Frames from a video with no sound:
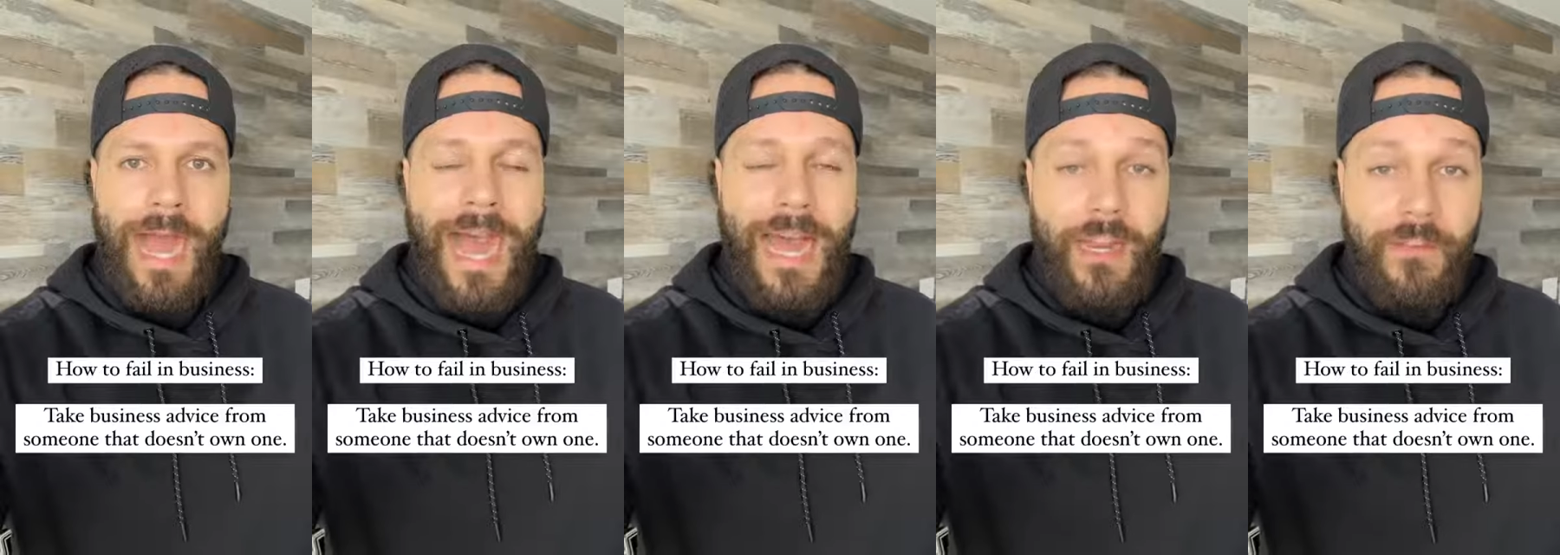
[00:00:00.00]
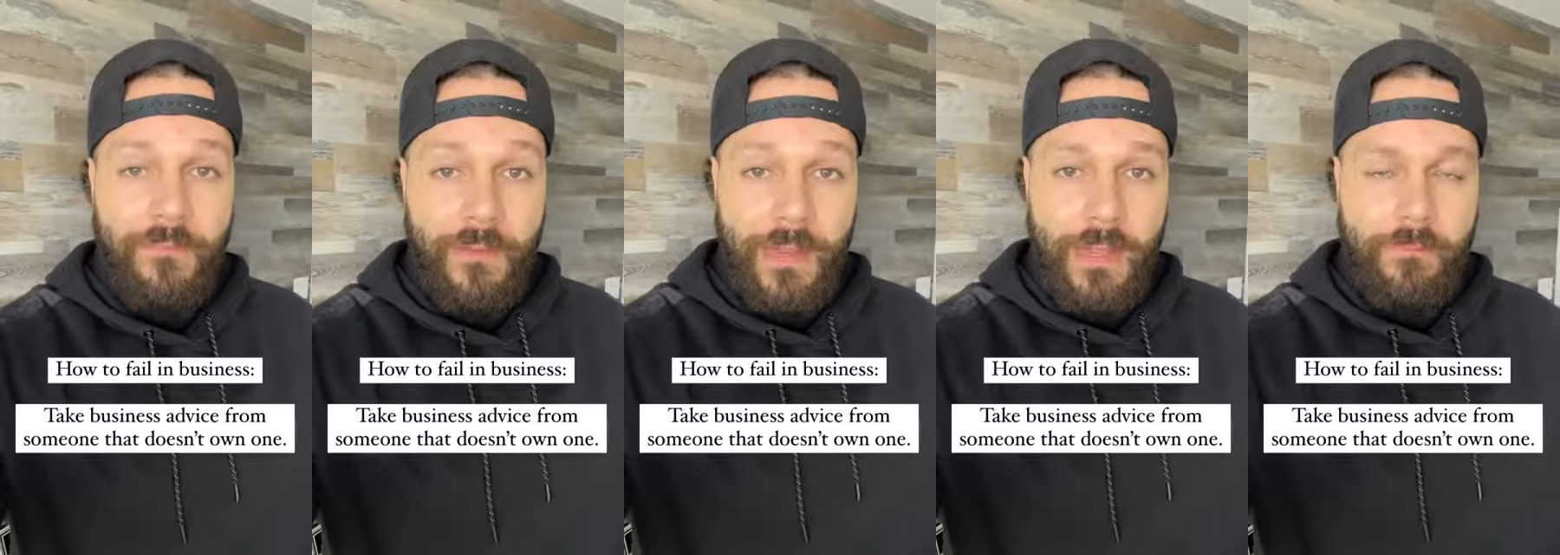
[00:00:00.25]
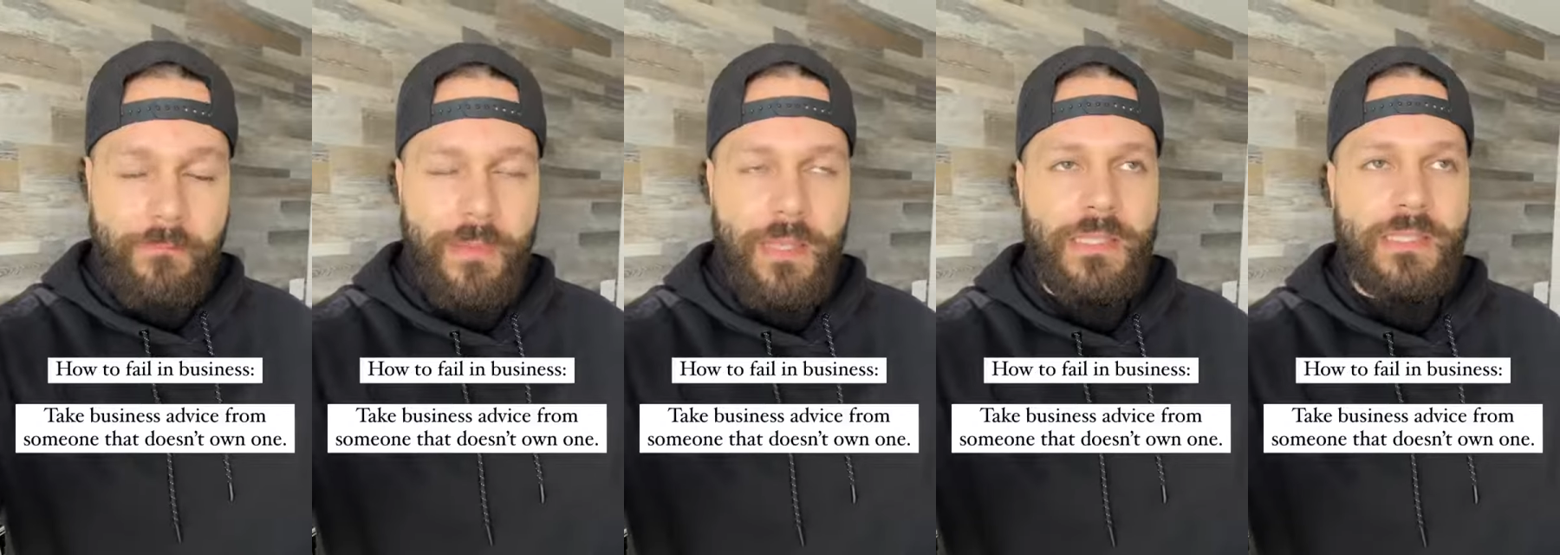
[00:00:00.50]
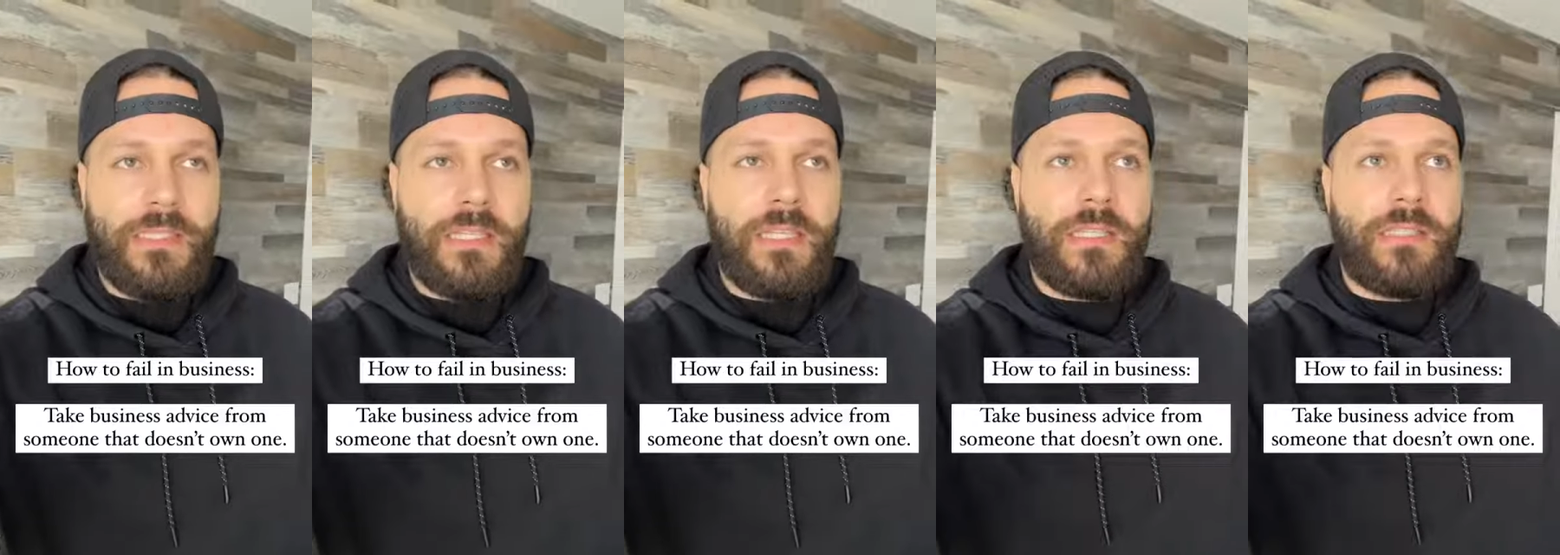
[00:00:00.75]
How to fail in
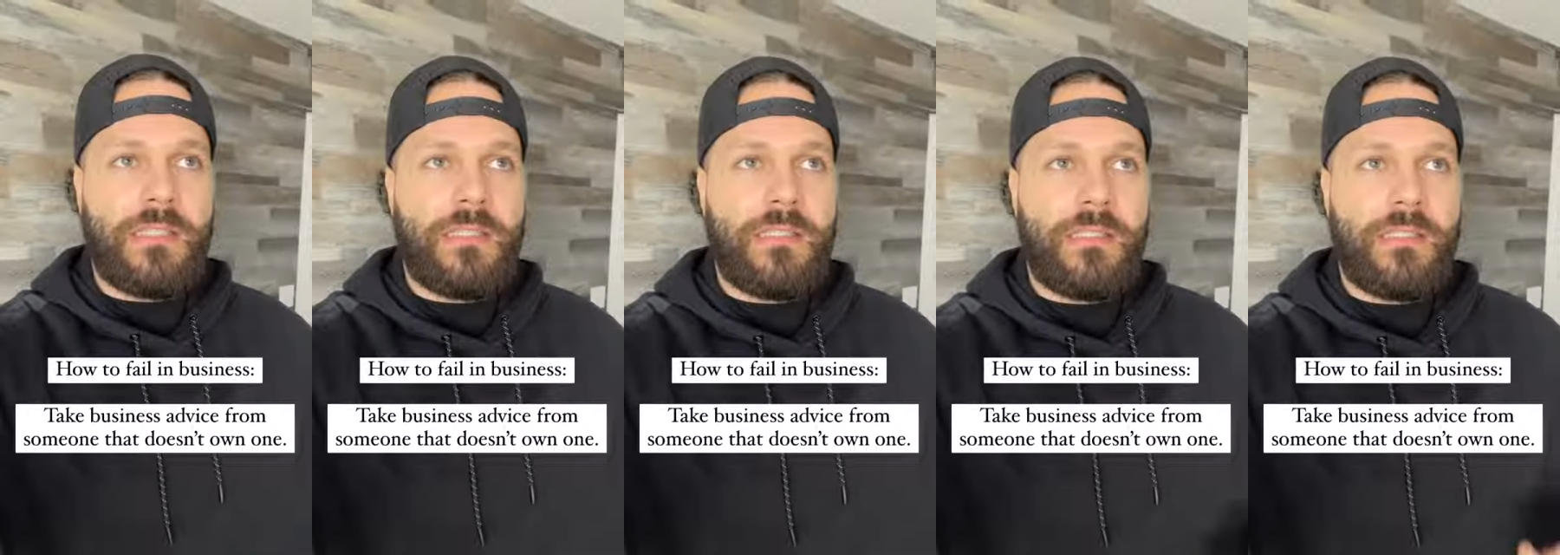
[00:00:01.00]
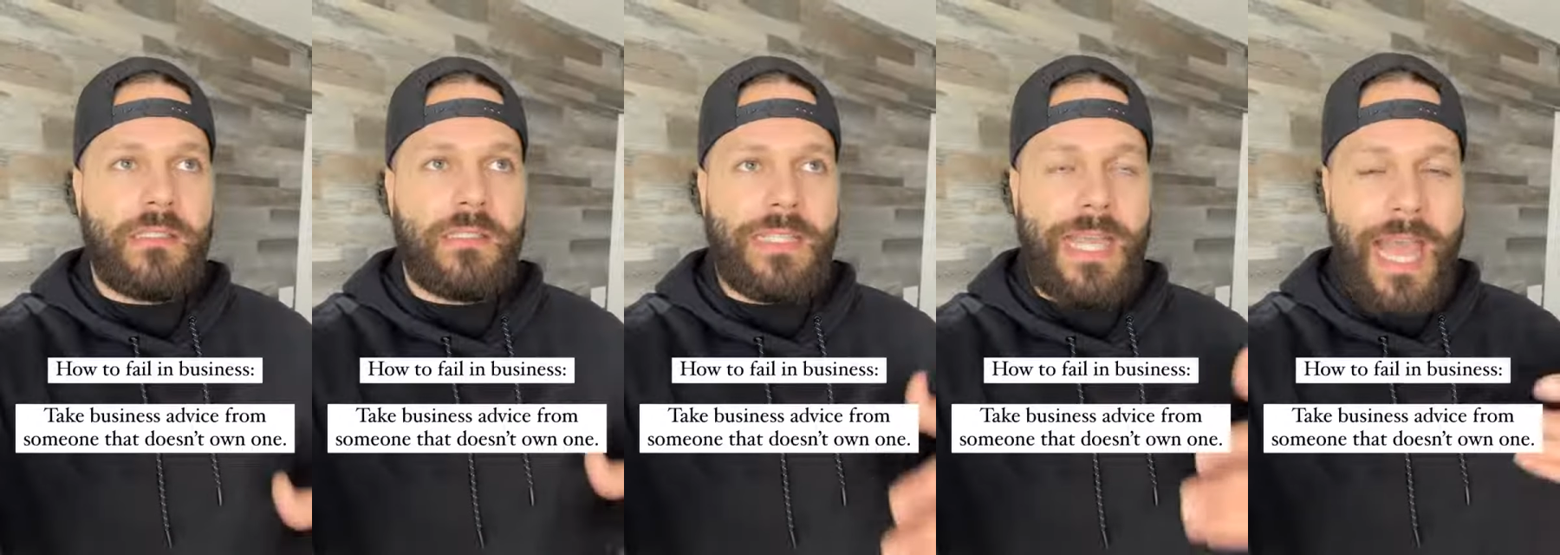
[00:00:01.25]
business.